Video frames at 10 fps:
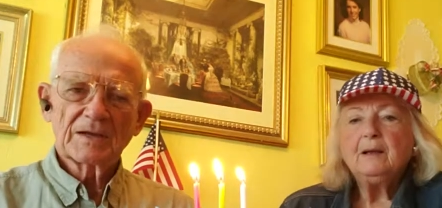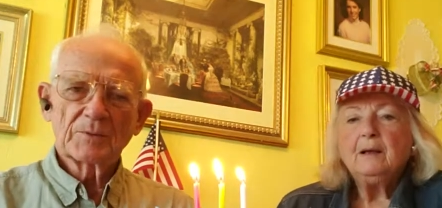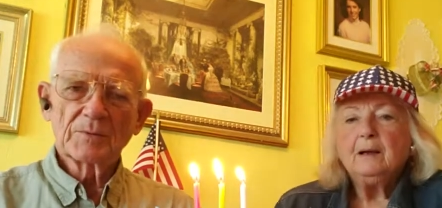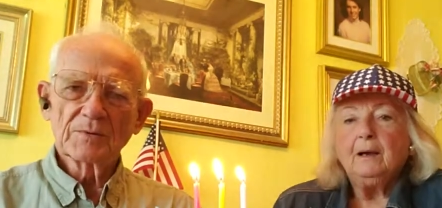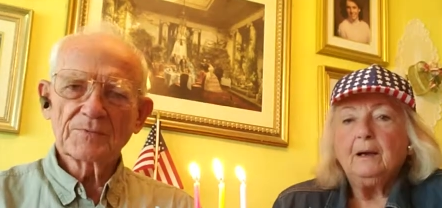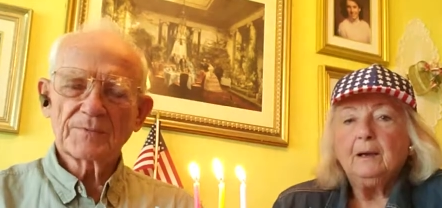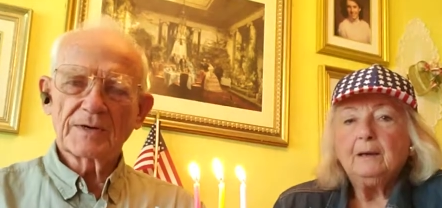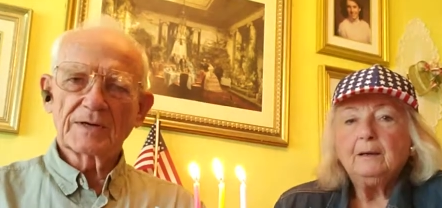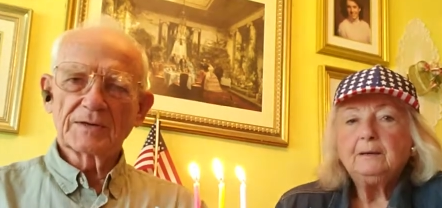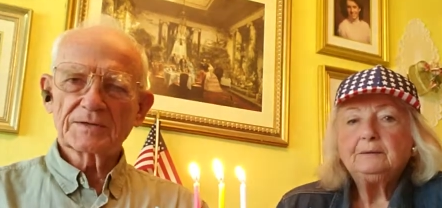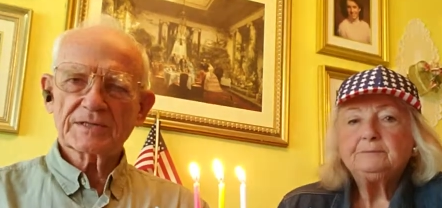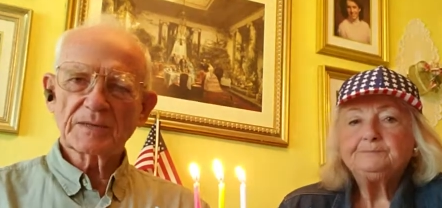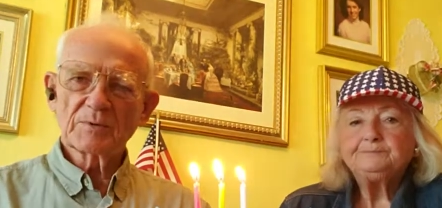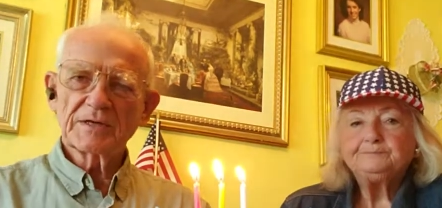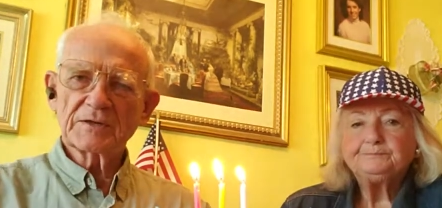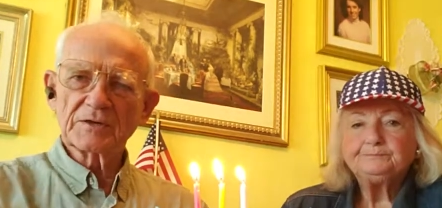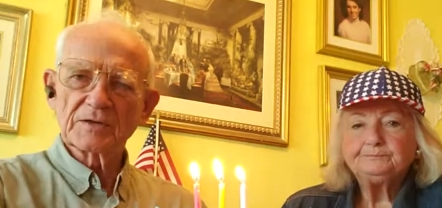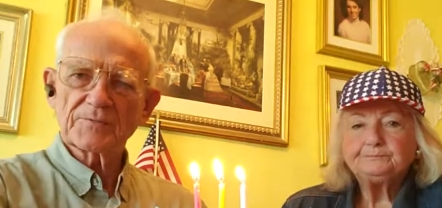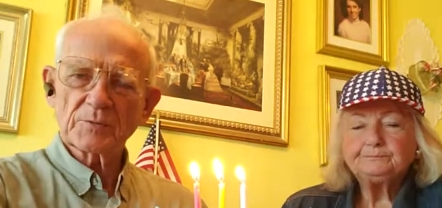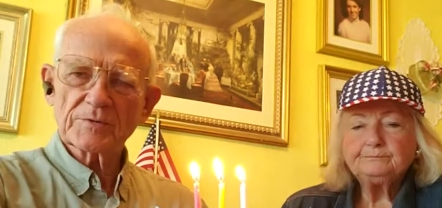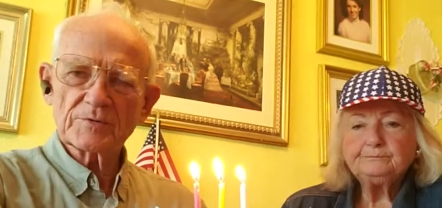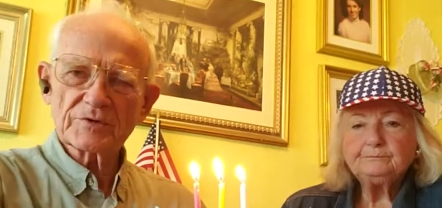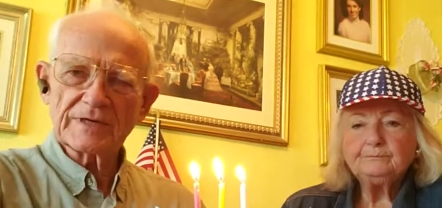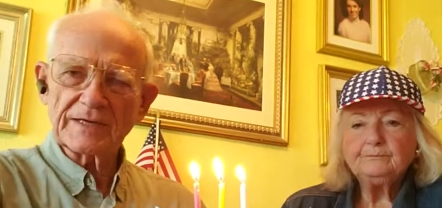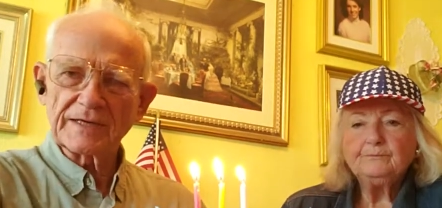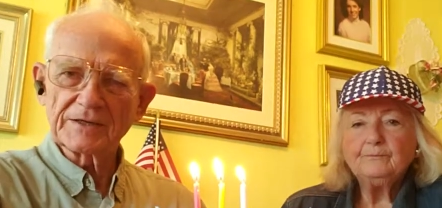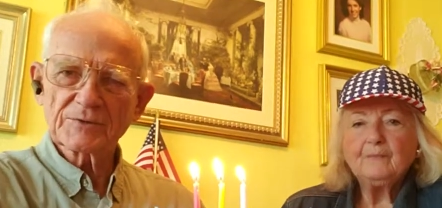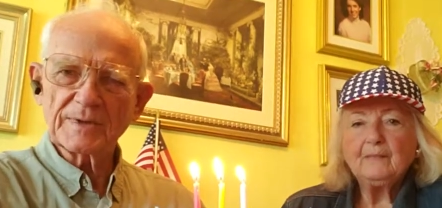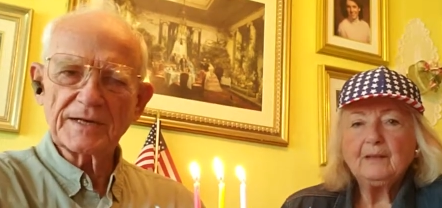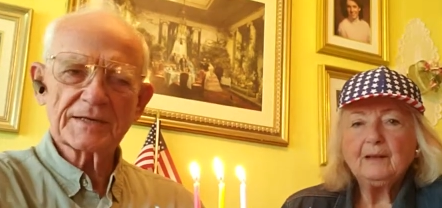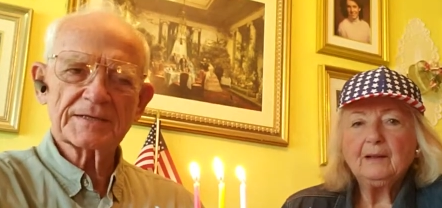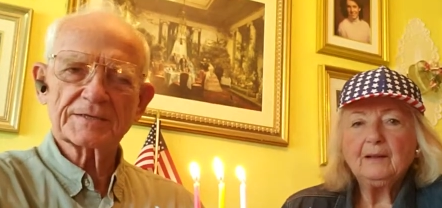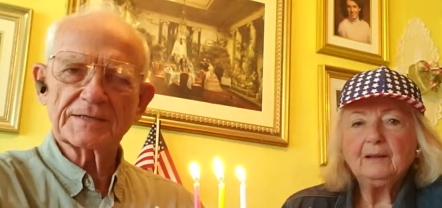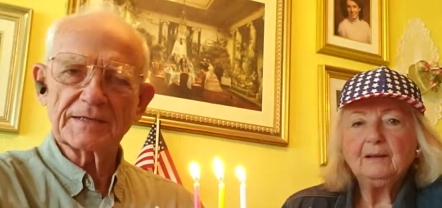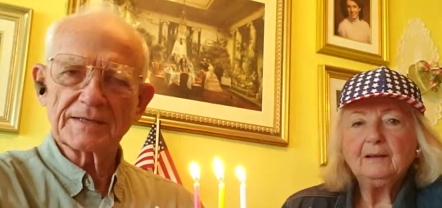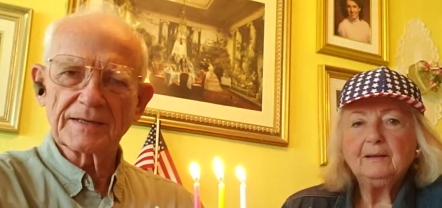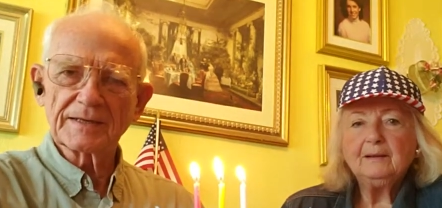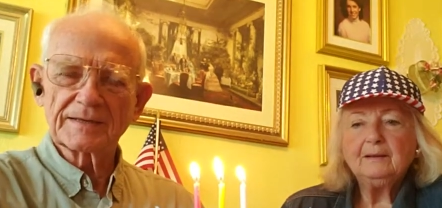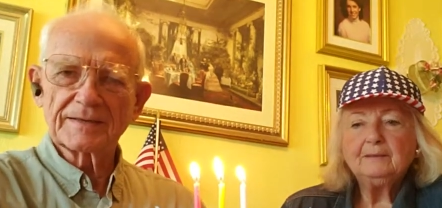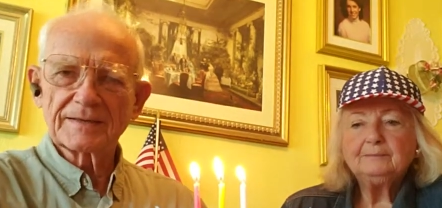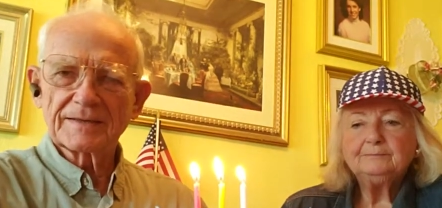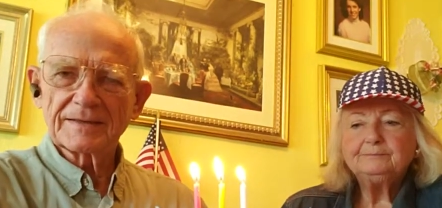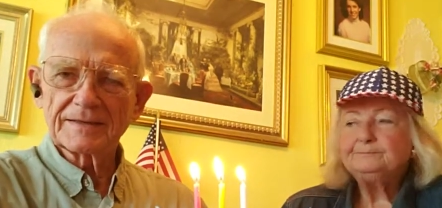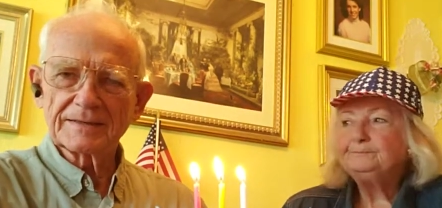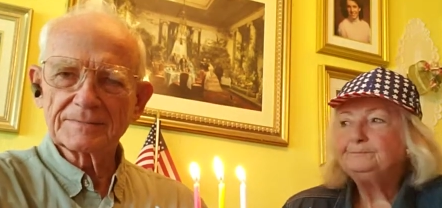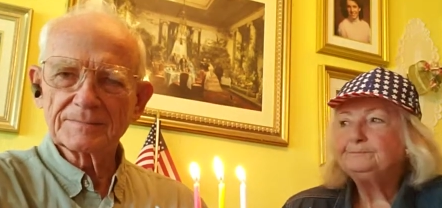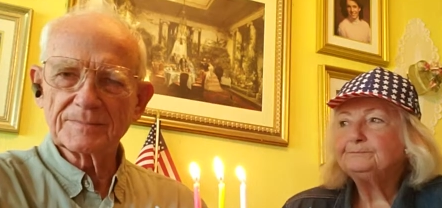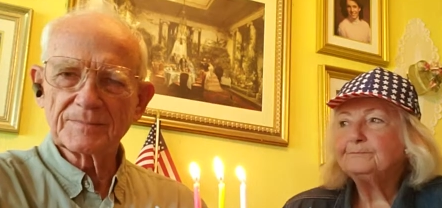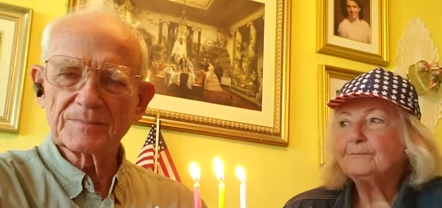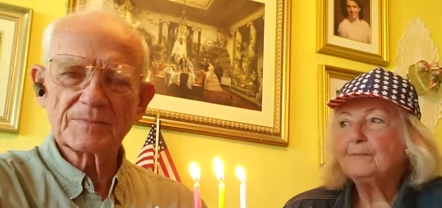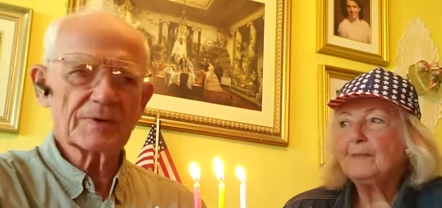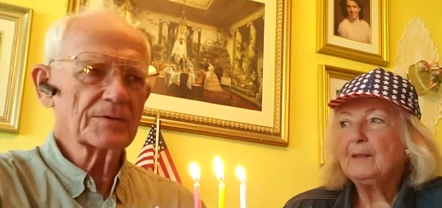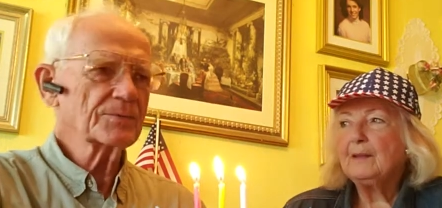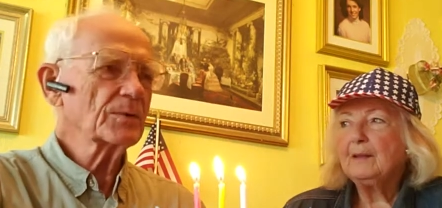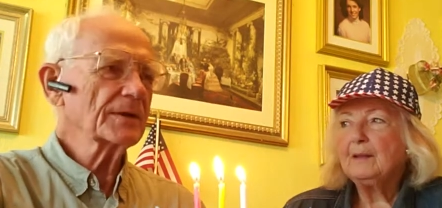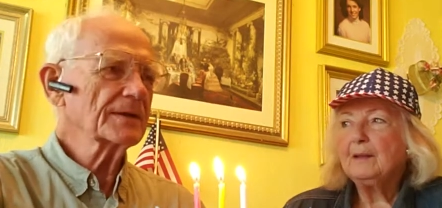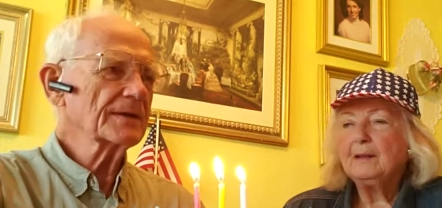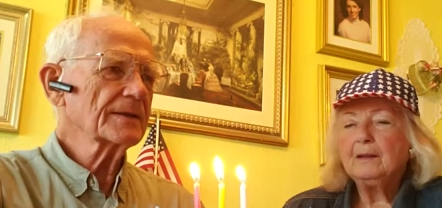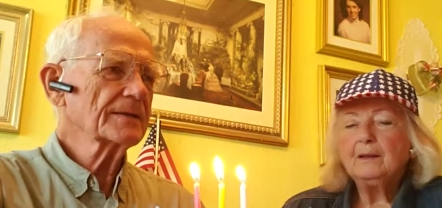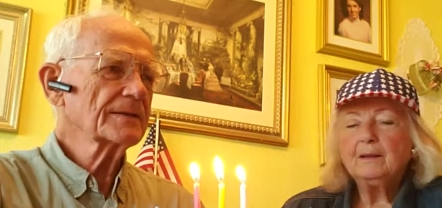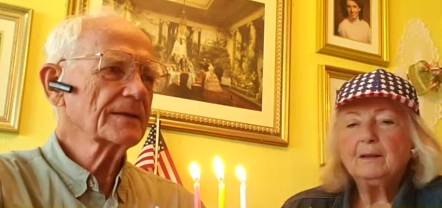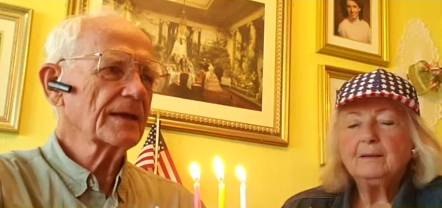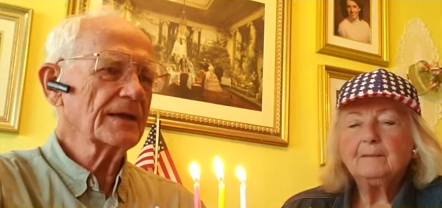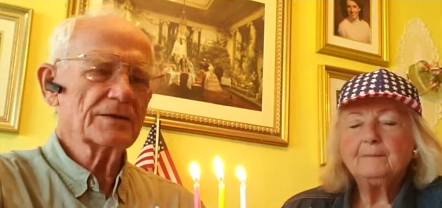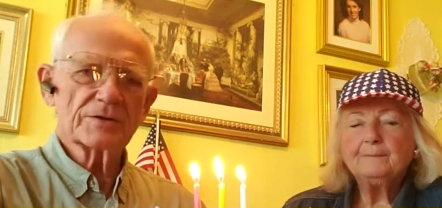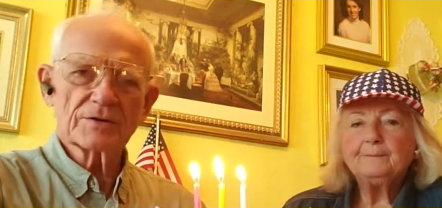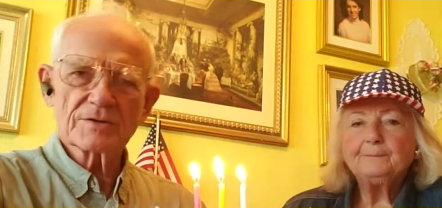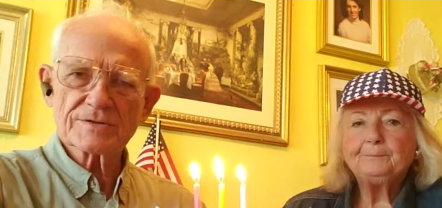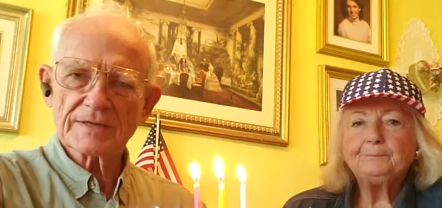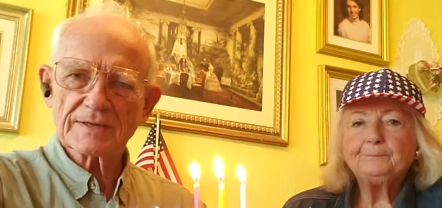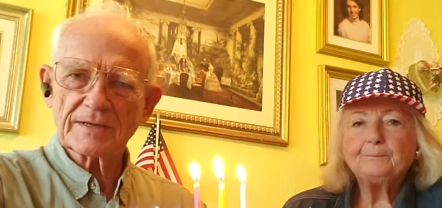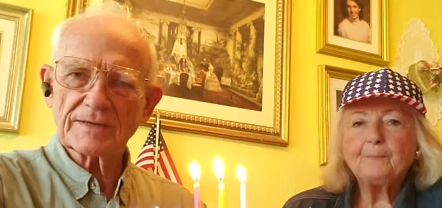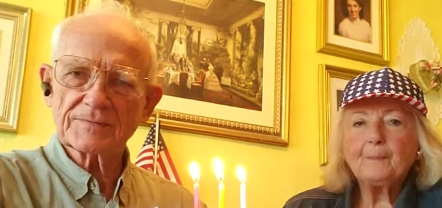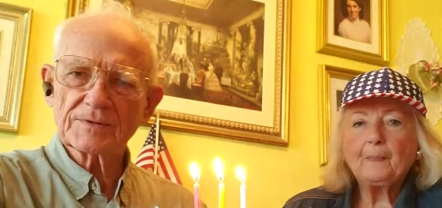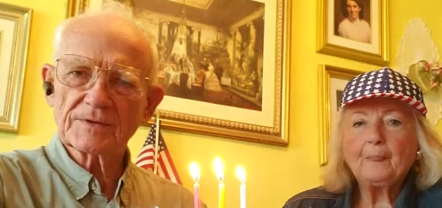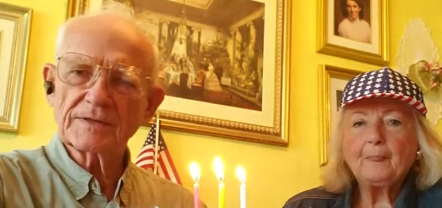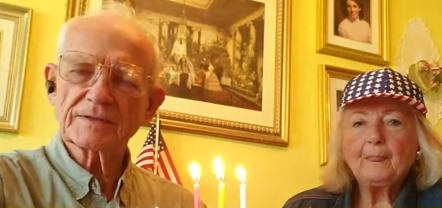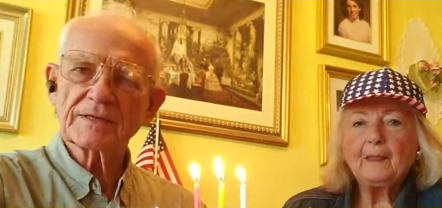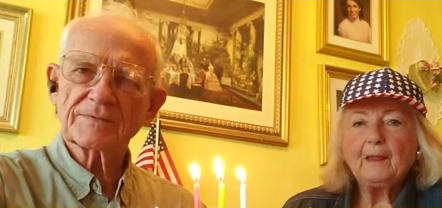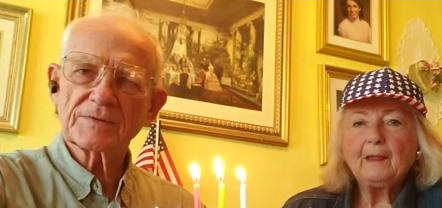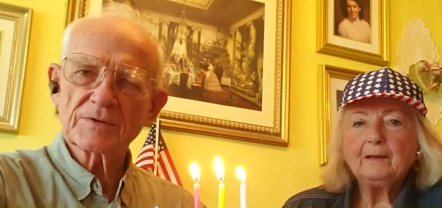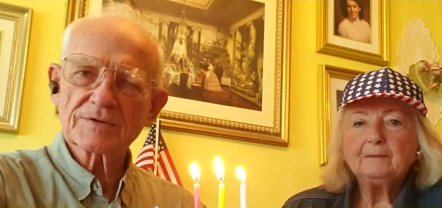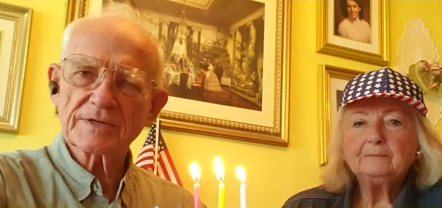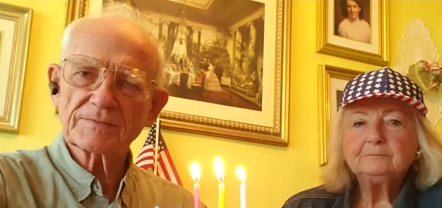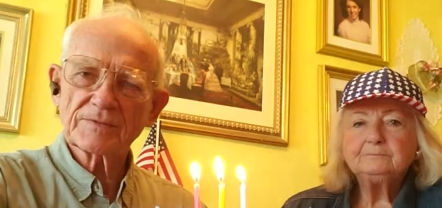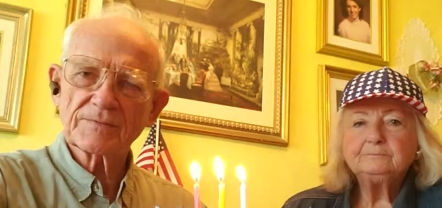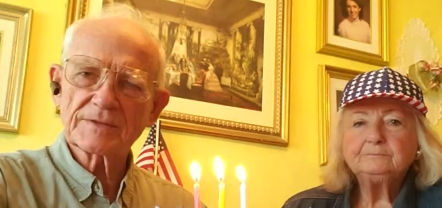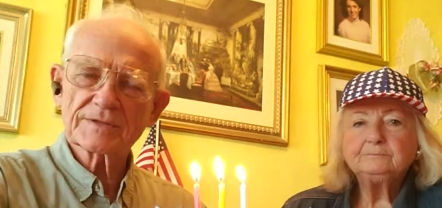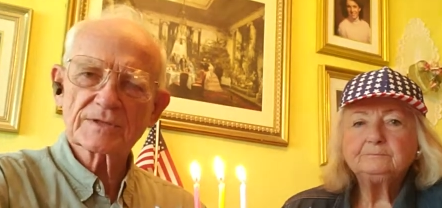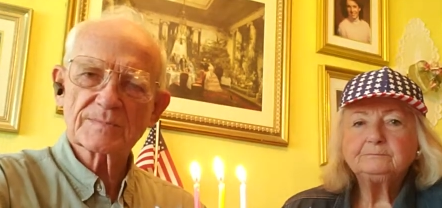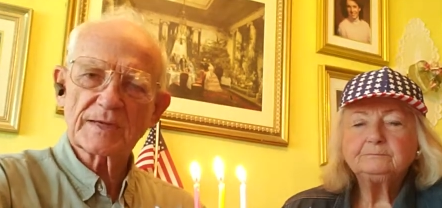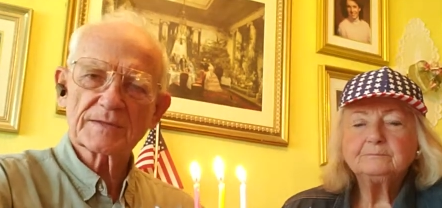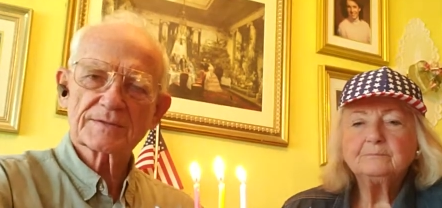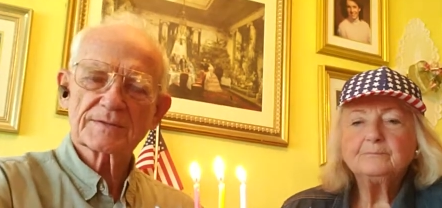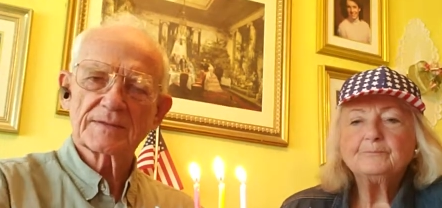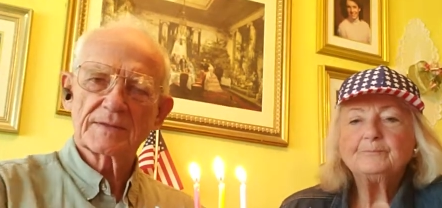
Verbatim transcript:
Speaker 1: We're uh, celebrating on the Fourth of July, 2019. Um, of what eight years after eight and a half years after Frances passed.